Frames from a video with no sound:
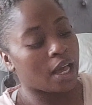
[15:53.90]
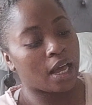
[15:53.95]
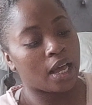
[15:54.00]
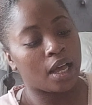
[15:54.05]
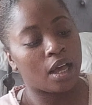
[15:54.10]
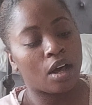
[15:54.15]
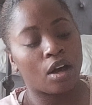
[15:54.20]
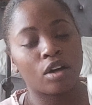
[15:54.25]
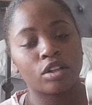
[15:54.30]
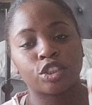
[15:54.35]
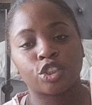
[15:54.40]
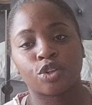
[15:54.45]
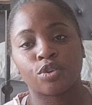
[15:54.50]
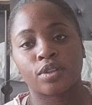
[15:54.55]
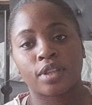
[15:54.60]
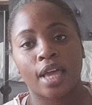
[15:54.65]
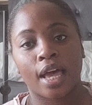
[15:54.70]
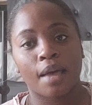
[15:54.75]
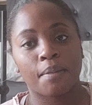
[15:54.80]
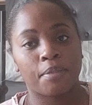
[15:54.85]
I also,
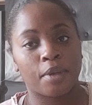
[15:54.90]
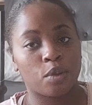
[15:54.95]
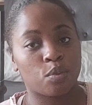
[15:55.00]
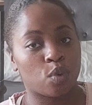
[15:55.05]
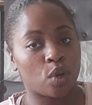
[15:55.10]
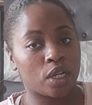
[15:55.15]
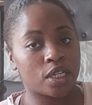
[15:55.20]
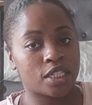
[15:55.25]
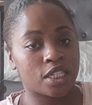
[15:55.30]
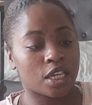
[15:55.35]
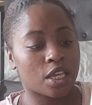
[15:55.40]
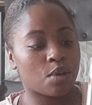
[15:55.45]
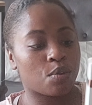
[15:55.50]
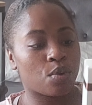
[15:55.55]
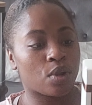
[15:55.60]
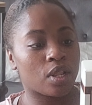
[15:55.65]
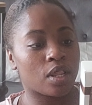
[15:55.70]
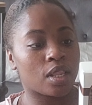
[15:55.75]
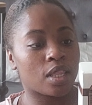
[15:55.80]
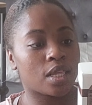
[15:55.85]
now I've been wanting to get
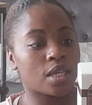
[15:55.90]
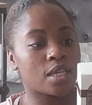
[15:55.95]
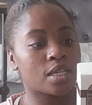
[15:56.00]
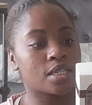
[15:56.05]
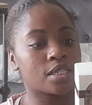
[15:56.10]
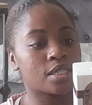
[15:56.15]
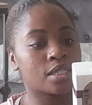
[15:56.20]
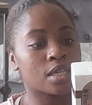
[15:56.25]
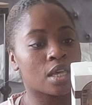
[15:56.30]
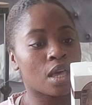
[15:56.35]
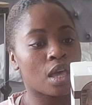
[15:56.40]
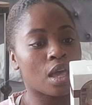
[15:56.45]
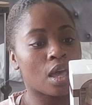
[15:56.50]
one of these,